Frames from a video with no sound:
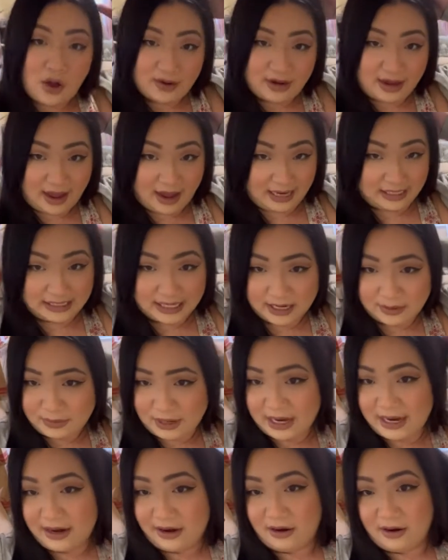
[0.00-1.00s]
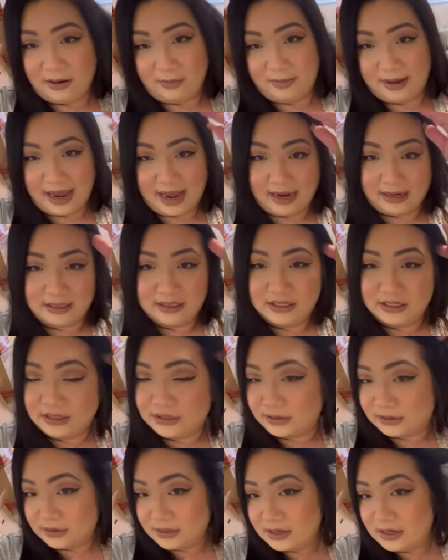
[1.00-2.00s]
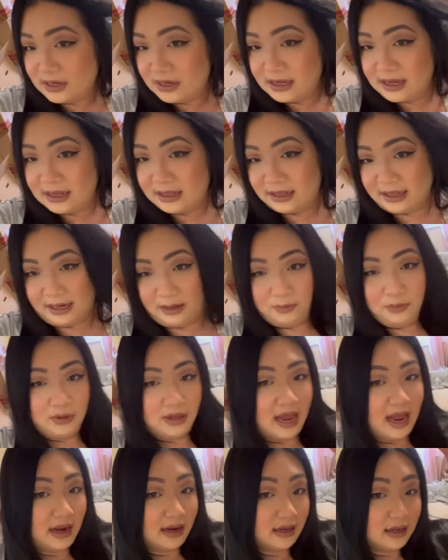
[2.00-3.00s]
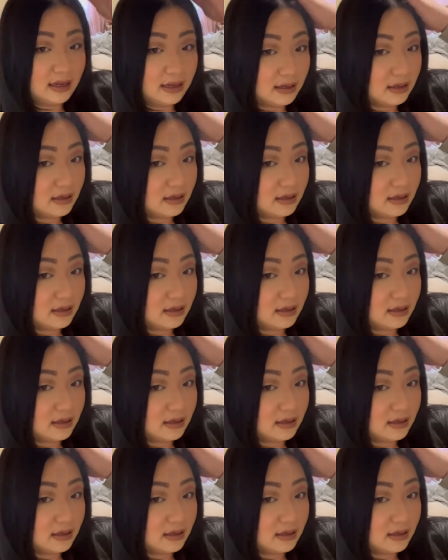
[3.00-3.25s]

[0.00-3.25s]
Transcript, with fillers: oh yeah, I dyed my hair all back to like black